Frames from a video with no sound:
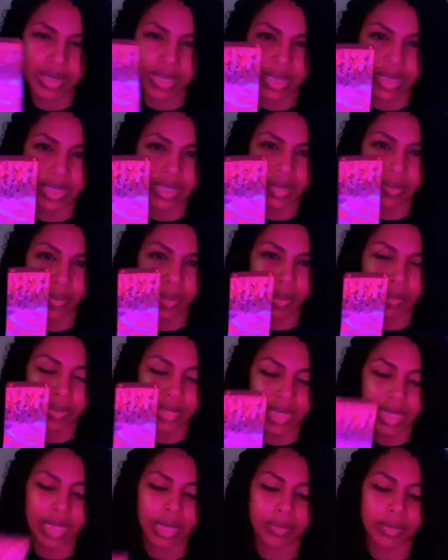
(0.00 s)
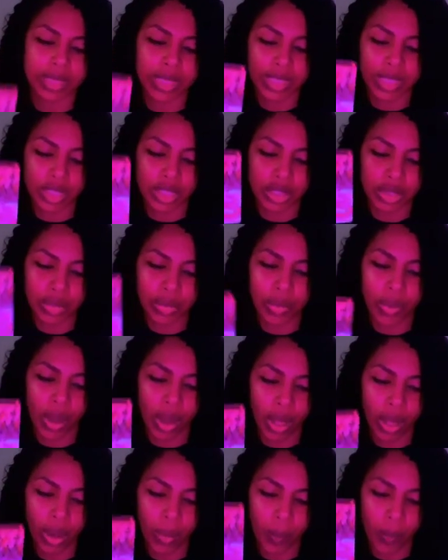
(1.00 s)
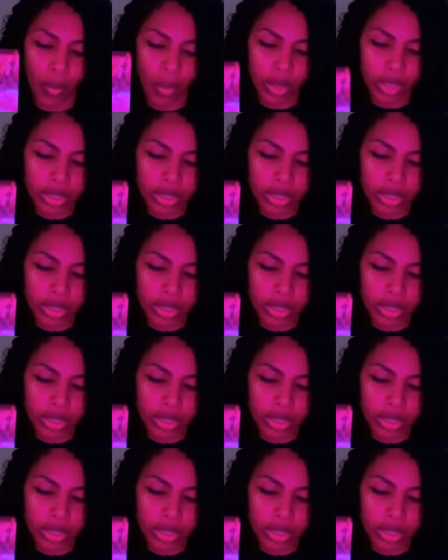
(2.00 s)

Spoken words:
this is what I'm seeing. I'm seeing that you all are more